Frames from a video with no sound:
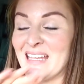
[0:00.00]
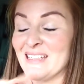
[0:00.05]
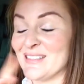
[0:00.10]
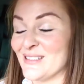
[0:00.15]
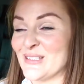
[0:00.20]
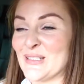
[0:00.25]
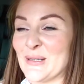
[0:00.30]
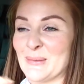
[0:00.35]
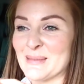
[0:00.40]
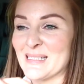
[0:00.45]
it
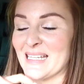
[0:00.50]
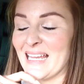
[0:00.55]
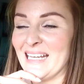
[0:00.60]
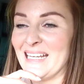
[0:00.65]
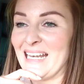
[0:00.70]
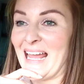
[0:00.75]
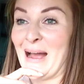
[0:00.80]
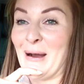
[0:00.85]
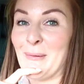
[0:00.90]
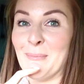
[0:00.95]
stopped
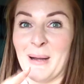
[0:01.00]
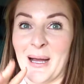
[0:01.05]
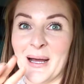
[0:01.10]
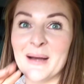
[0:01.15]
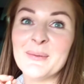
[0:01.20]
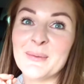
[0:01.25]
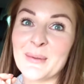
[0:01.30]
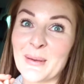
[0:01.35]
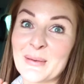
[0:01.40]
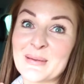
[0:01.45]
again now,
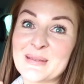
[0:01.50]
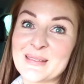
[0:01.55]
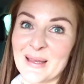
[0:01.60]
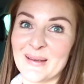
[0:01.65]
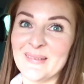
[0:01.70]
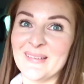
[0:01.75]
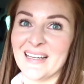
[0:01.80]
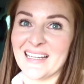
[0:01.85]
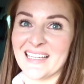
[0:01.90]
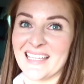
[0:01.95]
but we were
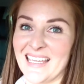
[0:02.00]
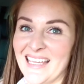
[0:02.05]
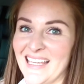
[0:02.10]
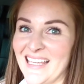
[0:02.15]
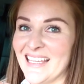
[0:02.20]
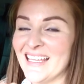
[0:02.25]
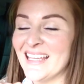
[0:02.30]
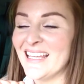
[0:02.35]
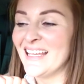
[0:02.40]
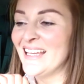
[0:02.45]
so
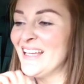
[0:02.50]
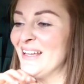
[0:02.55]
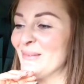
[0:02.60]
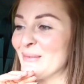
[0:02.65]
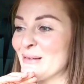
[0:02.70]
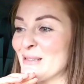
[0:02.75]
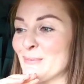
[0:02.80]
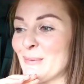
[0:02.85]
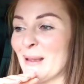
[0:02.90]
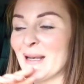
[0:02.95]
lucky.
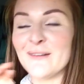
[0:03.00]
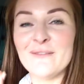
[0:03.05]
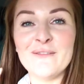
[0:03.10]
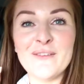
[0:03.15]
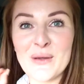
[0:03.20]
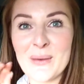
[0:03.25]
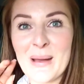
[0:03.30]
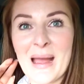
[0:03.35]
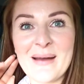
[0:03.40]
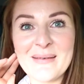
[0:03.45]
We spent a
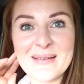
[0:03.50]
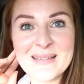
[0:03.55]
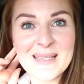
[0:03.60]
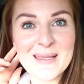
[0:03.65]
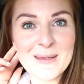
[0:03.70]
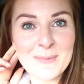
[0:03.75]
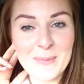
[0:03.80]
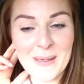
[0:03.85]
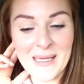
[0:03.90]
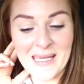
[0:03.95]
few hours
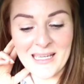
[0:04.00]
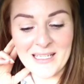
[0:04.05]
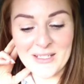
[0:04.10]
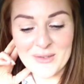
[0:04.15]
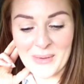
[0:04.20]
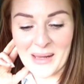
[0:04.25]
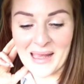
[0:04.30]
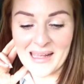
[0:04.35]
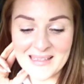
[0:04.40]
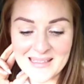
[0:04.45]
at the
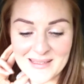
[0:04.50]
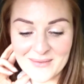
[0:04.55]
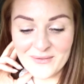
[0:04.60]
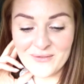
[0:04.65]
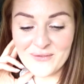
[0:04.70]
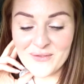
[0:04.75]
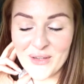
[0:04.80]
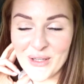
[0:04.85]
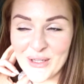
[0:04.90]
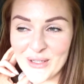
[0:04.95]
beach, we had some
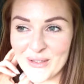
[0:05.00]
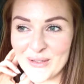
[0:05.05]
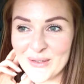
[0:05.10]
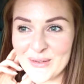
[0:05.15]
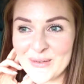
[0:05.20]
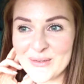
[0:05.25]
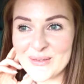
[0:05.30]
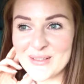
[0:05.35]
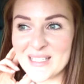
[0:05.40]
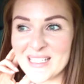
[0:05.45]

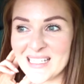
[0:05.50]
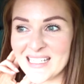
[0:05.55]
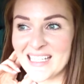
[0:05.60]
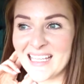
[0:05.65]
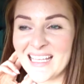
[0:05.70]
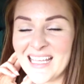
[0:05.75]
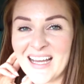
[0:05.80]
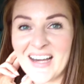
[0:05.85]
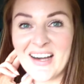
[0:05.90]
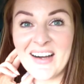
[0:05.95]
food,
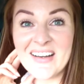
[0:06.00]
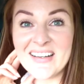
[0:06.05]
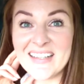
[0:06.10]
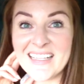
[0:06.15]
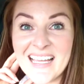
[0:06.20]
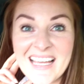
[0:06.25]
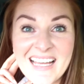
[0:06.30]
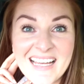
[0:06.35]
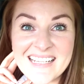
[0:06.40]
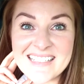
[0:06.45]

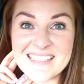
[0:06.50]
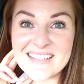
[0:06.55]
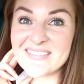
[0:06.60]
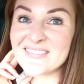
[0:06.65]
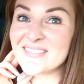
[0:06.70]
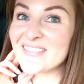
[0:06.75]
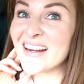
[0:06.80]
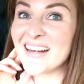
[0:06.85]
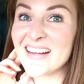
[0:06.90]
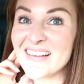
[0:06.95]
Arnie had a
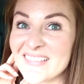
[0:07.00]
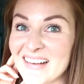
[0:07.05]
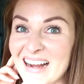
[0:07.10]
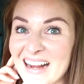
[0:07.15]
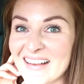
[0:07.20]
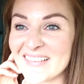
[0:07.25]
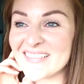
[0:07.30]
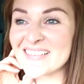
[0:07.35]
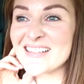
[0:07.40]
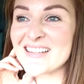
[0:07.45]
run
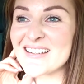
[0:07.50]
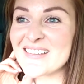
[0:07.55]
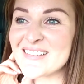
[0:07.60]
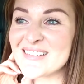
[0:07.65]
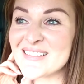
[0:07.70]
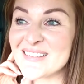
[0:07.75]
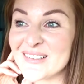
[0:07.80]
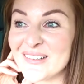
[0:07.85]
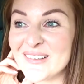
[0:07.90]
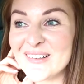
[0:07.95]
around as you
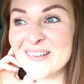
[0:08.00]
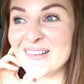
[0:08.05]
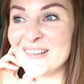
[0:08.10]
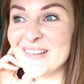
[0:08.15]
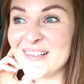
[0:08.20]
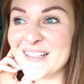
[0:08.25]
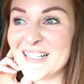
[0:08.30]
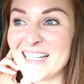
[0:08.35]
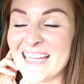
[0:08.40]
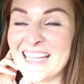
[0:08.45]

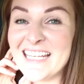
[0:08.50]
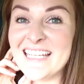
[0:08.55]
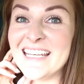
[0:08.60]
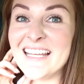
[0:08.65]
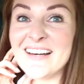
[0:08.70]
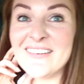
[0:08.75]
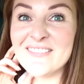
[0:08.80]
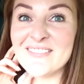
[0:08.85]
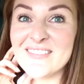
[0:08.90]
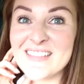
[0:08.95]
saw, he
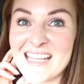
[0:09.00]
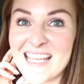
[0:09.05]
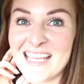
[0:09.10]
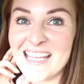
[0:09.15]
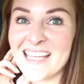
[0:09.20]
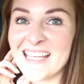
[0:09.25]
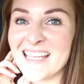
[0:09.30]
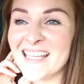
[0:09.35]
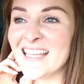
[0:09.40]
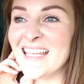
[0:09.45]
loved
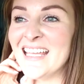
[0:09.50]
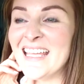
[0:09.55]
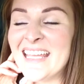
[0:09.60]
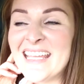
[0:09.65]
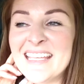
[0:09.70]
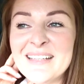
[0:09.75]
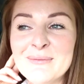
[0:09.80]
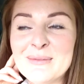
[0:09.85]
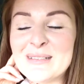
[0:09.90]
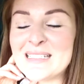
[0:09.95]
it.
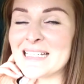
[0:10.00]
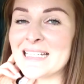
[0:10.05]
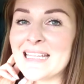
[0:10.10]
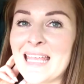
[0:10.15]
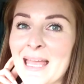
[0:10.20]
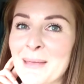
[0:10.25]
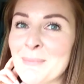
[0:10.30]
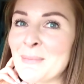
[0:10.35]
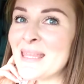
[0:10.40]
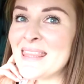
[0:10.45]
We didn't
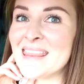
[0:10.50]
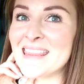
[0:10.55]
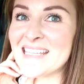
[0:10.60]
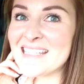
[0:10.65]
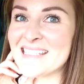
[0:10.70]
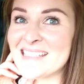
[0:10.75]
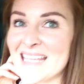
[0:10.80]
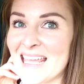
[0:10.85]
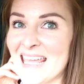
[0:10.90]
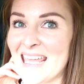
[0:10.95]
get him in
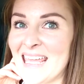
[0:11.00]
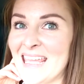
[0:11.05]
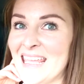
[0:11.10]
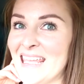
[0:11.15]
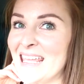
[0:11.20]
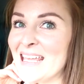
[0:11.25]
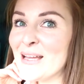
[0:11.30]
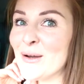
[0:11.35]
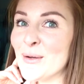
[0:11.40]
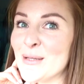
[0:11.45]
the sea,
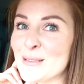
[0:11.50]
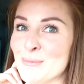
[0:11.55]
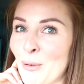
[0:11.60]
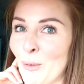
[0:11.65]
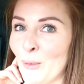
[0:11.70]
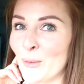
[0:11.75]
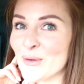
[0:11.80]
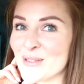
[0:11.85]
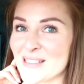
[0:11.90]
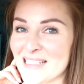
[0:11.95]
he got his
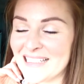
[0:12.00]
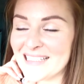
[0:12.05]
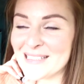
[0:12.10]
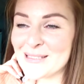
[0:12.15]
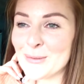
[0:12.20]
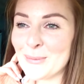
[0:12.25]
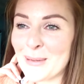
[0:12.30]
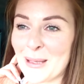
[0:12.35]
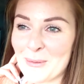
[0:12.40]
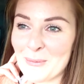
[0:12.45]
paws a
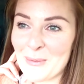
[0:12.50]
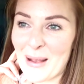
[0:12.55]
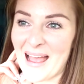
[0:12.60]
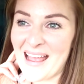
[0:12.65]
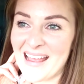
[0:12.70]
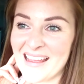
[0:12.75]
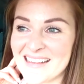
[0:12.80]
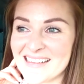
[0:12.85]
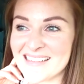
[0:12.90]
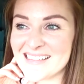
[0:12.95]
little bit
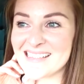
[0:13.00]
wet,